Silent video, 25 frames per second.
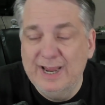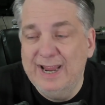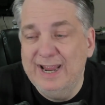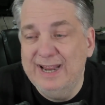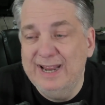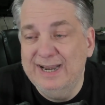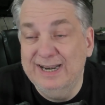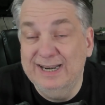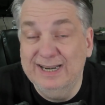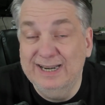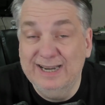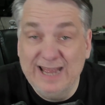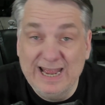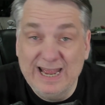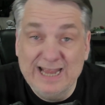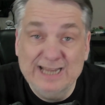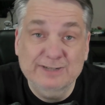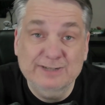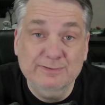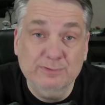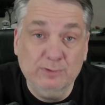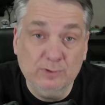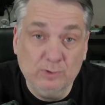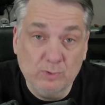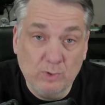and it
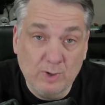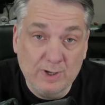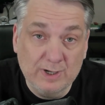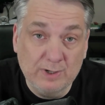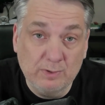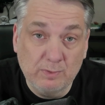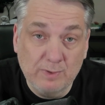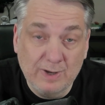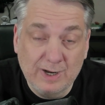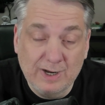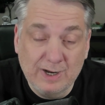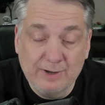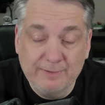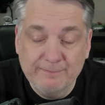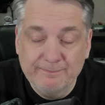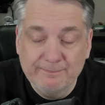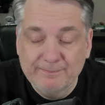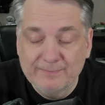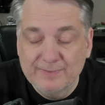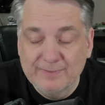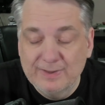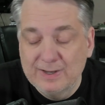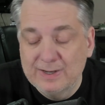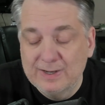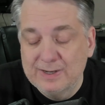lasts for quite a while.
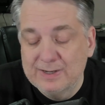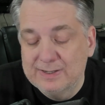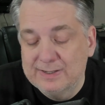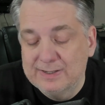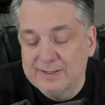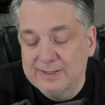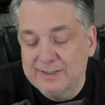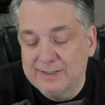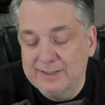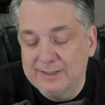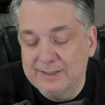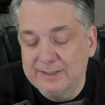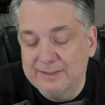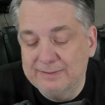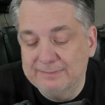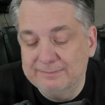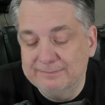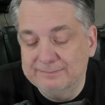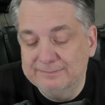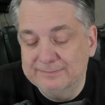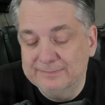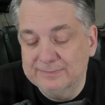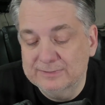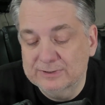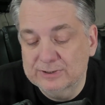
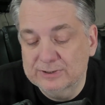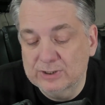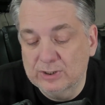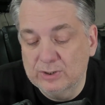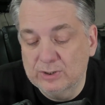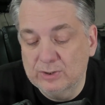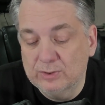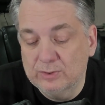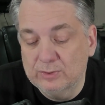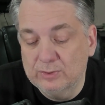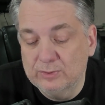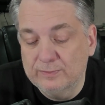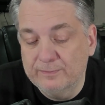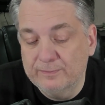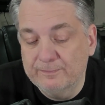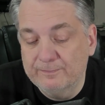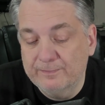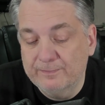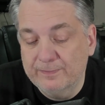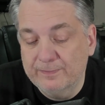Um, so,